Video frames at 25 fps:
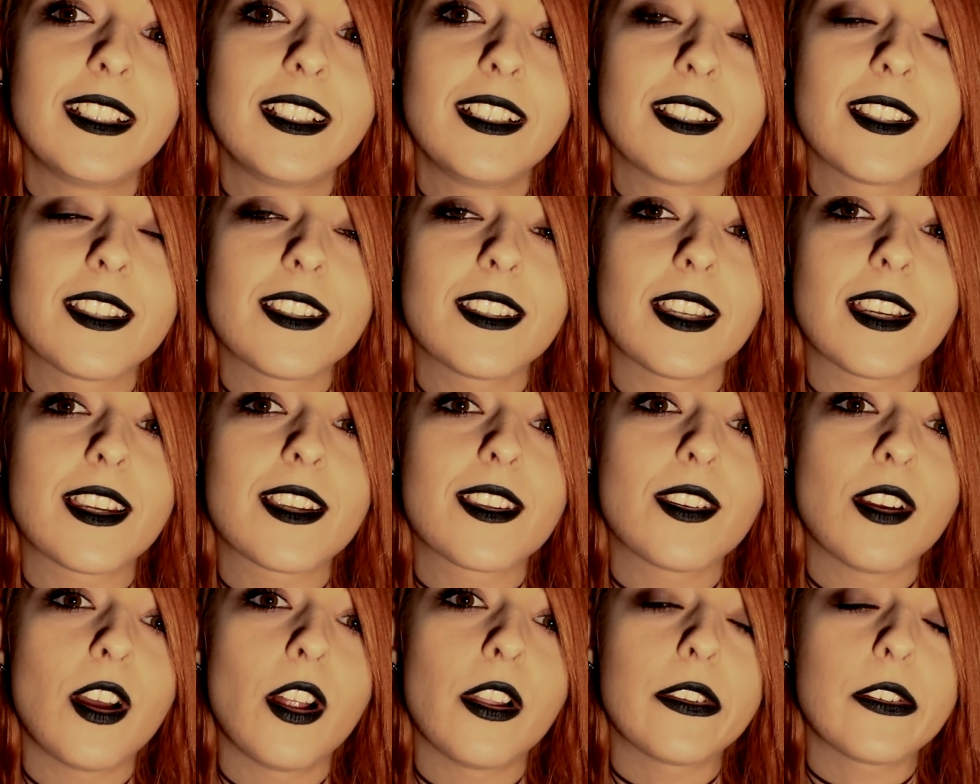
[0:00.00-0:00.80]
It's like
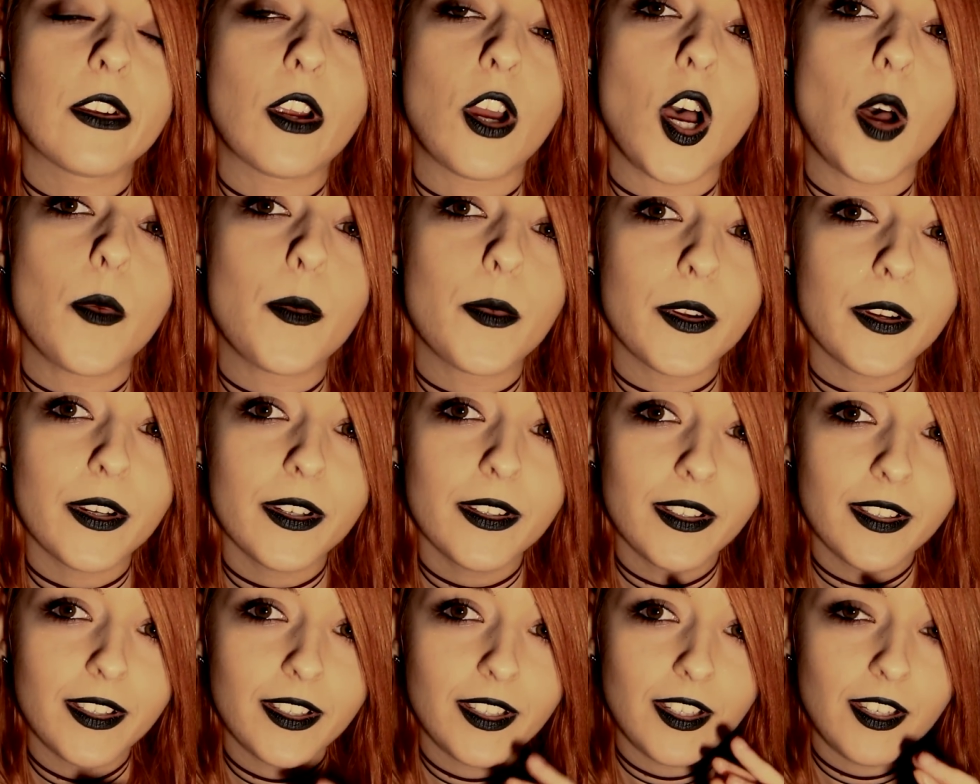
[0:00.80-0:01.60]
solid copper,
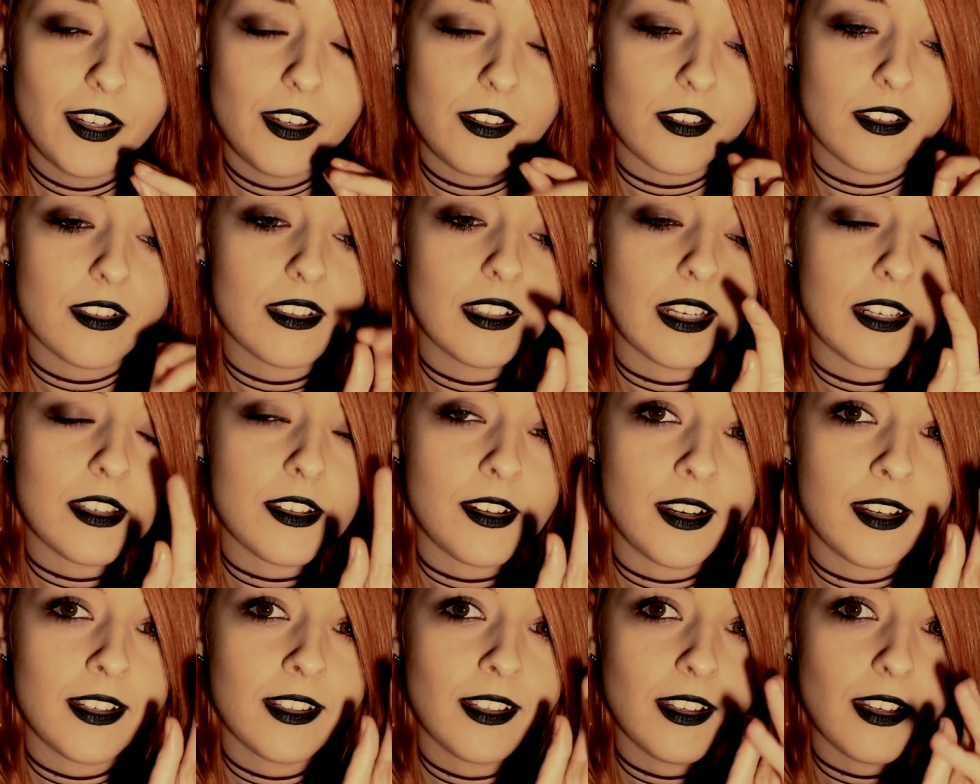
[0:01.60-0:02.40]
just like
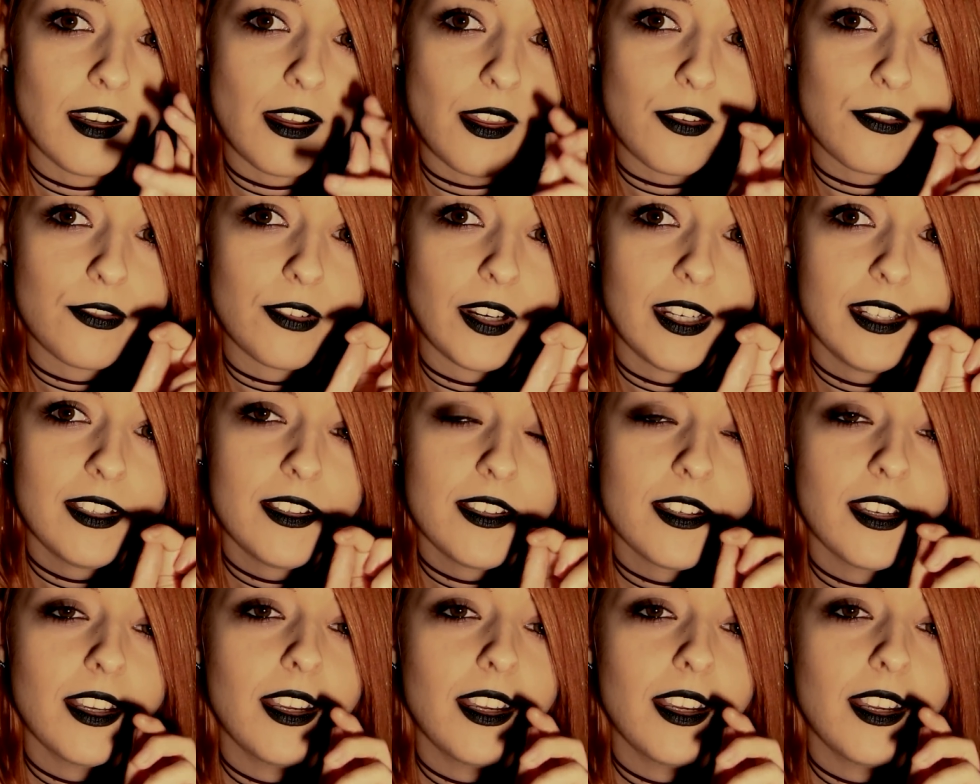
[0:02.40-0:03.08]
tiny little threads,